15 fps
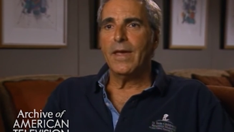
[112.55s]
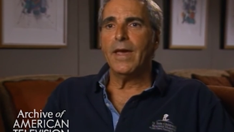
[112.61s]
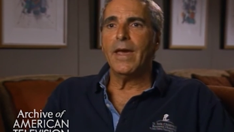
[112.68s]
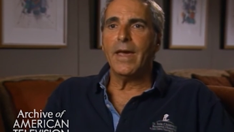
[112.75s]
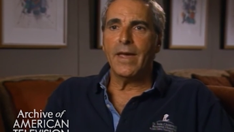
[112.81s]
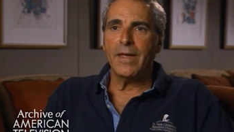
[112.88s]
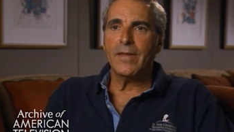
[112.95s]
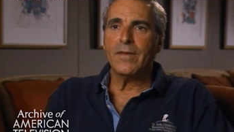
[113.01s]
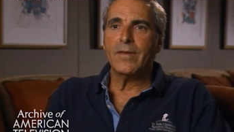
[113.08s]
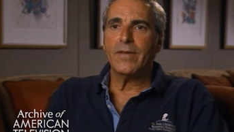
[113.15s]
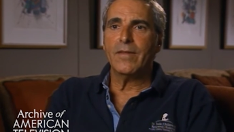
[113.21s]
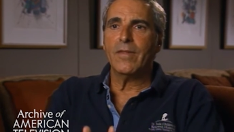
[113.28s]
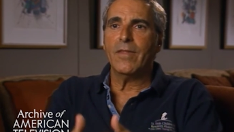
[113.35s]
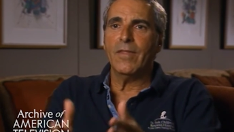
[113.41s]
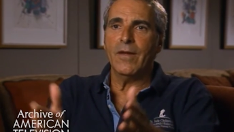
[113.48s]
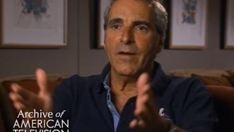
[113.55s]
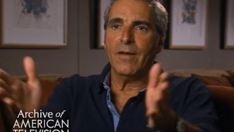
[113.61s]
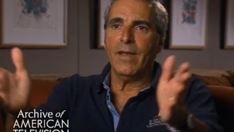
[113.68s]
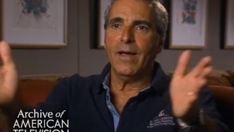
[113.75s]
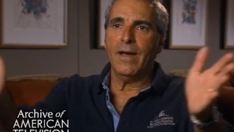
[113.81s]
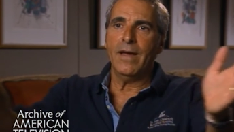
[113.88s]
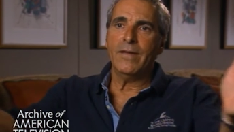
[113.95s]
and their
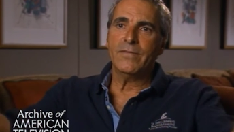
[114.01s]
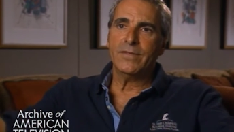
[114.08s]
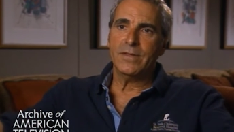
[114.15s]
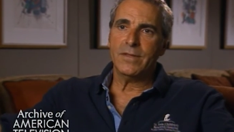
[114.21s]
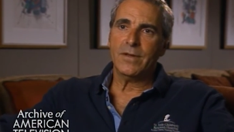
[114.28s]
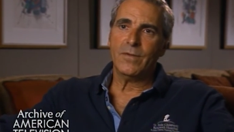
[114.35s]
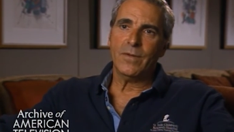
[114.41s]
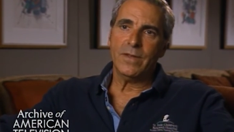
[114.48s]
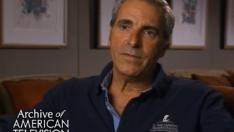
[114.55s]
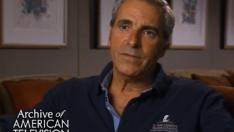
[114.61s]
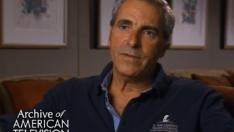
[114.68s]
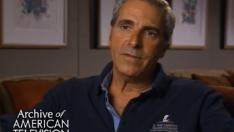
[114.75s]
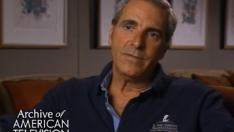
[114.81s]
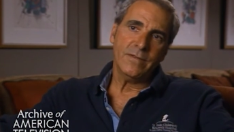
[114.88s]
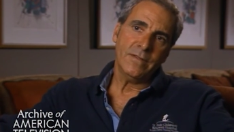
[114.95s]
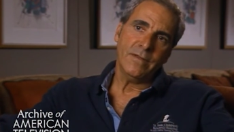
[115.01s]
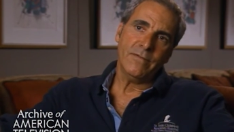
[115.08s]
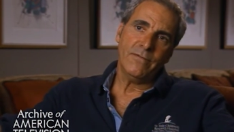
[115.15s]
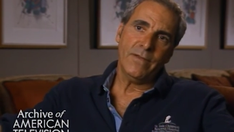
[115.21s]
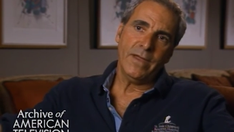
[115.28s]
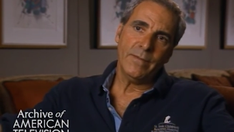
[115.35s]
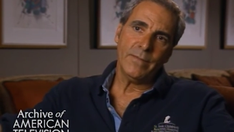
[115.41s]
lives and the craziness in their
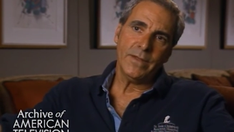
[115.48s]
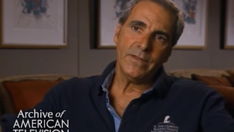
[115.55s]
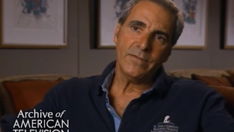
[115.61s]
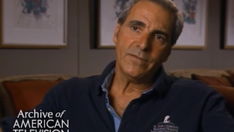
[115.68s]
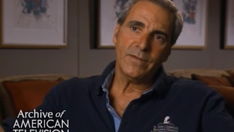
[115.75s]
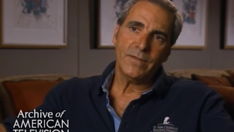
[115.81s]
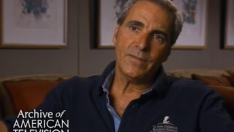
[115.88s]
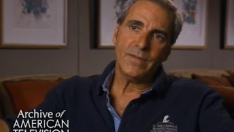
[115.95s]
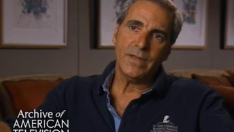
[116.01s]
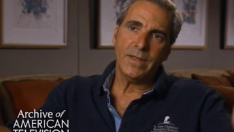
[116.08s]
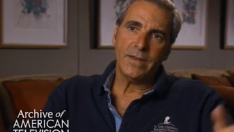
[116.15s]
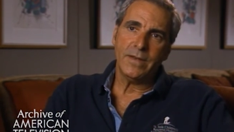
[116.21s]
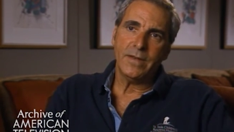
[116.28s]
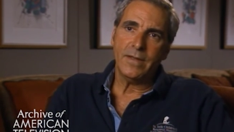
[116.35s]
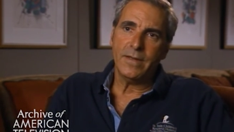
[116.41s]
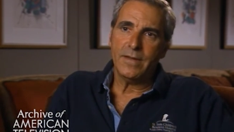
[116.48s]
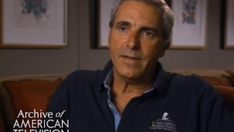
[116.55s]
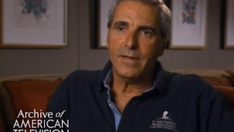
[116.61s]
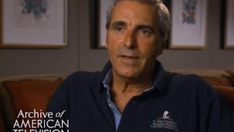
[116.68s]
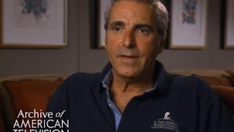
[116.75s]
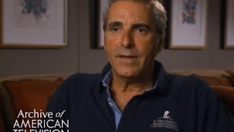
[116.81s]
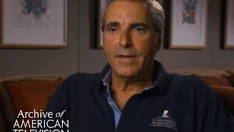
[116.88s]
families and and. Uh,
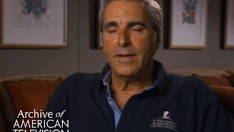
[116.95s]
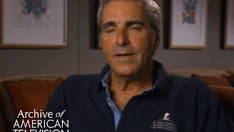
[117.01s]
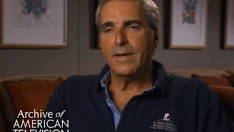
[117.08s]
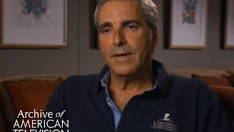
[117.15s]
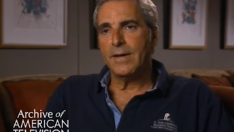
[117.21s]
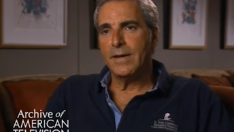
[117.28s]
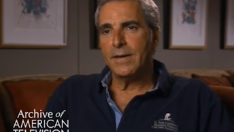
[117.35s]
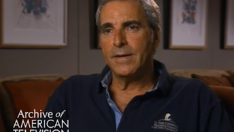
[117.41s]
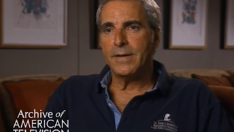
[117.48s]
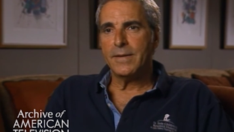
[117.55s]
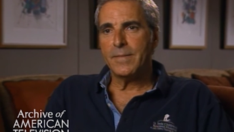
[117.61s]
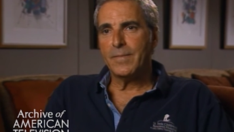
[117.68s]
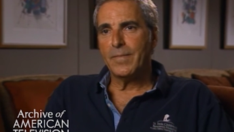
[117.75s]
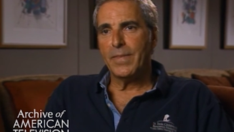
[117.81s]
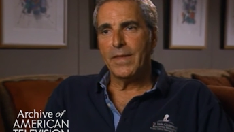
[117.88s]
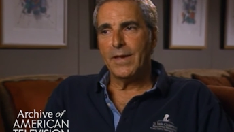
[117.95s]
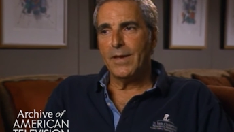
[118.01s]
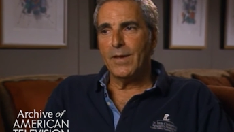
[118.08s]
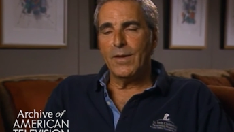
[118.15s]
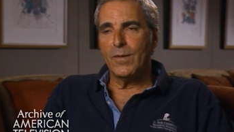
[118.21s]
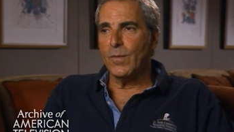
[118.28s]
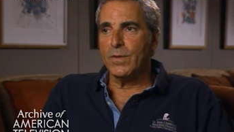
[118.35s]
uh,
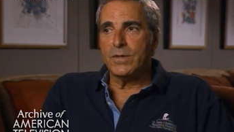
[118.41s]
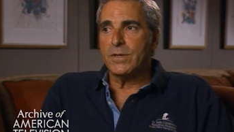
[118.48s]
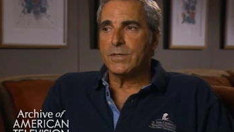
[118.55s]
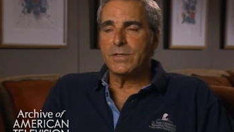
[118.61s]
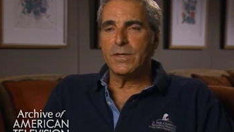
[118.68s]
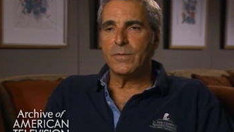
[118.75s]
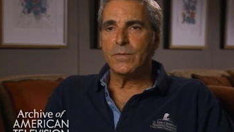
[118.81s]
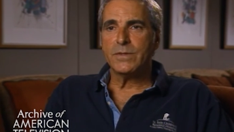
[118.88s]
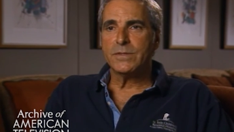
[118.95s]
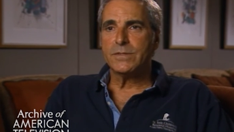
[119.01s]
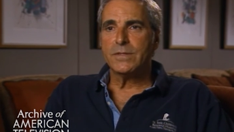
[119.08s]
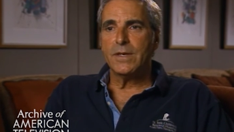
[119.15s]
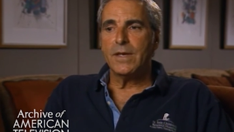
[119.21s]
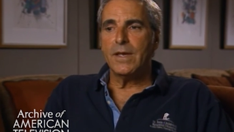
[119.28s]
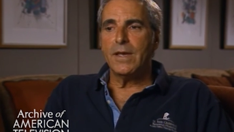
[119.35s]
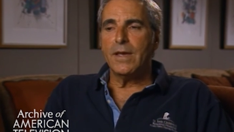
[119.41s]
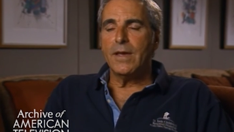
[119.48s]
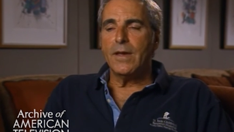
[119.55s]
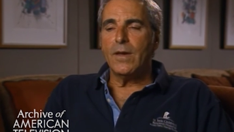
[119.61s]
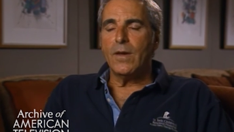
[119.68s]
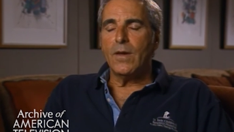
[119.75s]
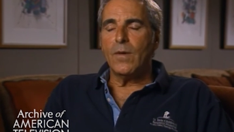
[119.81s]
we just it was
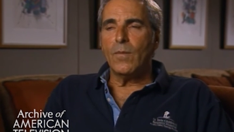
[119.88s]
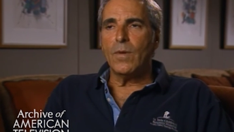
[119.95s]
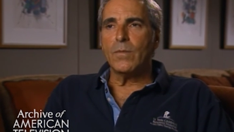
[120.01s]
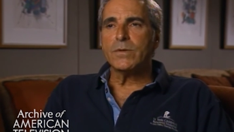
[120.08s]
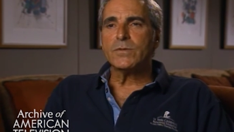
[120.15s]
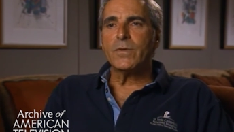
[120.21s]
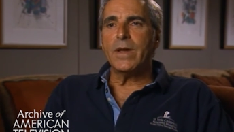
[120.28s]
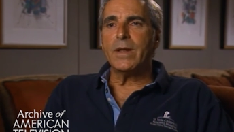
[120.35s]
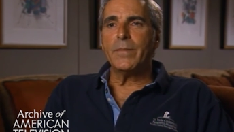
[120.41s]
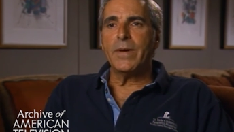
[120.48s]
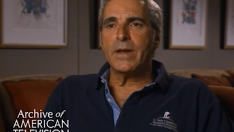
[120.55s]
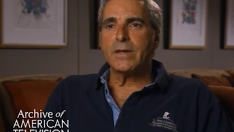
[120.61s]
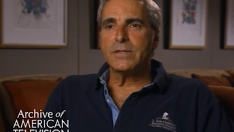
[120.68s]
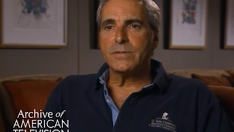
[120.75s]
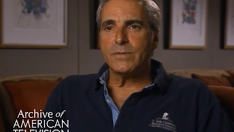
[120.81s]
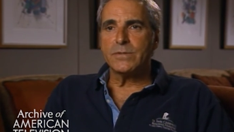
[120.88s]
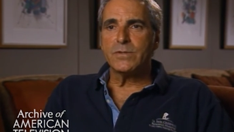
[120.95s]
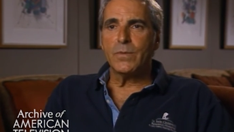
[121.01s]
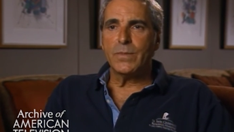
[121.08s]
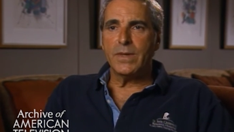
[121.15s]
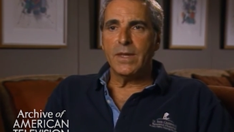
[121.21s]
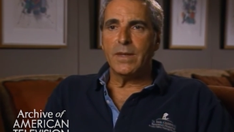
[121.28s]
what was great about it because there was
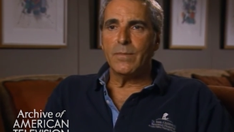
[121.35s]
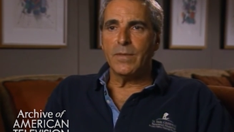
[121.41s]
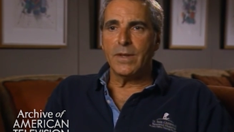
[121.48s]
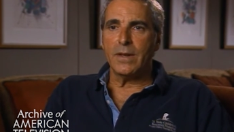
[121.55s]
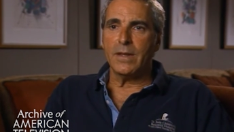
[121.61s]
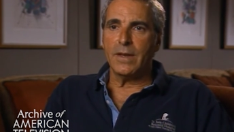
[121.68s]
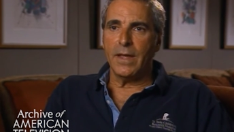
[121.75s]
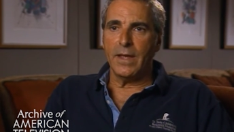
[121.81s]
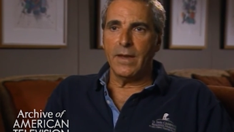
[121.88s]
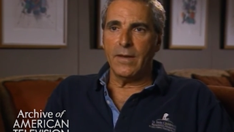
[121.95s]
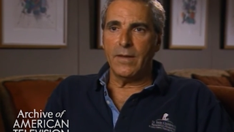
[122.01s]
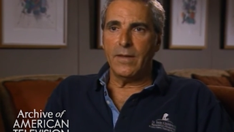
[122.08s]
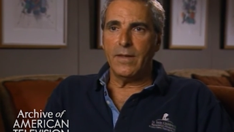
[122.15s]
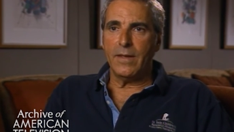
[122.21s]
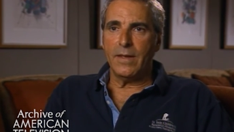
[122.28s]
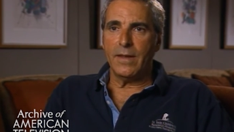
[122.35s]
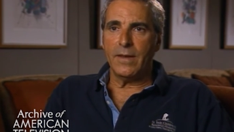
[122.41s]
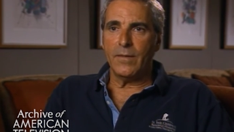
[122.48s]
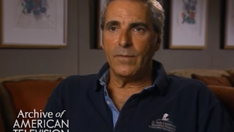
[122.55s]
no beginning, middle, and end, and